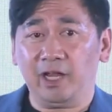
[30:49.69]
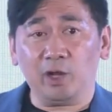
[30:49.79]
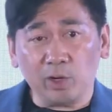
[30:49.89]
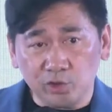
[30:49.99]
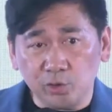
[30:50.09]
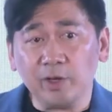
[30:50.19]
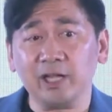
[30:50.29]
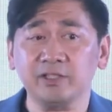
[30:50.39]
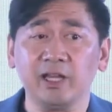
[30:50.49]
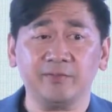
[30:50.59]
And I want you
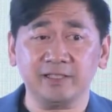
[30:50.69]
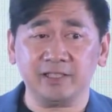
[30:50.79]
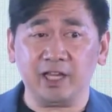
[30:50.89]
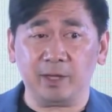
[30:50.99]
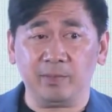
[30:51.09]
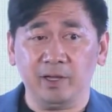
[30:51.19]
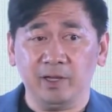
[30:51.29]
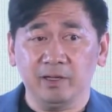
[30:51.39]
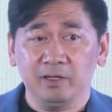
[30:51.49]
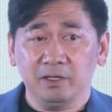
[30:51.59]
guys to have the same.
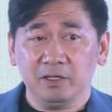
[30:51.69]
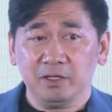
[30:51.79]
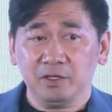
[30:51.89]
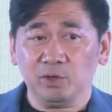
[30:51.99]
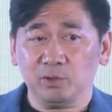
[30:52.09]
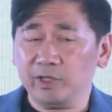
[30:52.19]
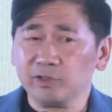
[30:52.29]
You know,